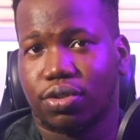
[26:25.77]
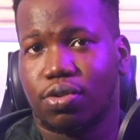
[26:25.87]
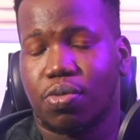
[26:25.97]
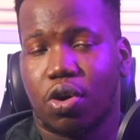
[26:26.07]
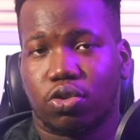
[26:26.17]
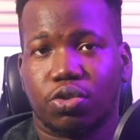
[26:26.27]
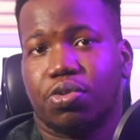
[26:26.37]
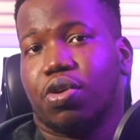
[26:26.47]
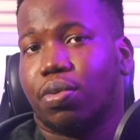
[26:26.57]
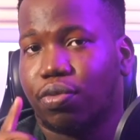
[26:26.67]
you may also be
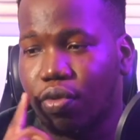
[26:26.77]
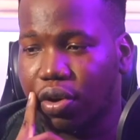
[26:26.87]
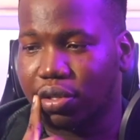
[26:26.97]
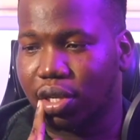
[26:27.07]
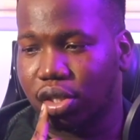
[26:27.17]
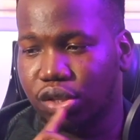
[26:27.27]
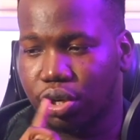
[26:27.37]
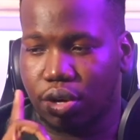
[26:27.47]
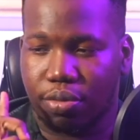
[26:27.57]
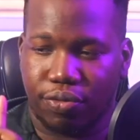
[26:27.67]
going with the wrong
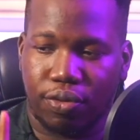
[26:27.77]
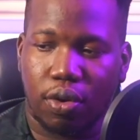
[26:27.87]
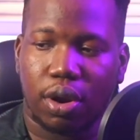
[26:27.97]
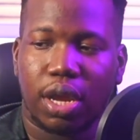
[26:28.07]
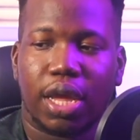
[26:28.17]
intention. Number four,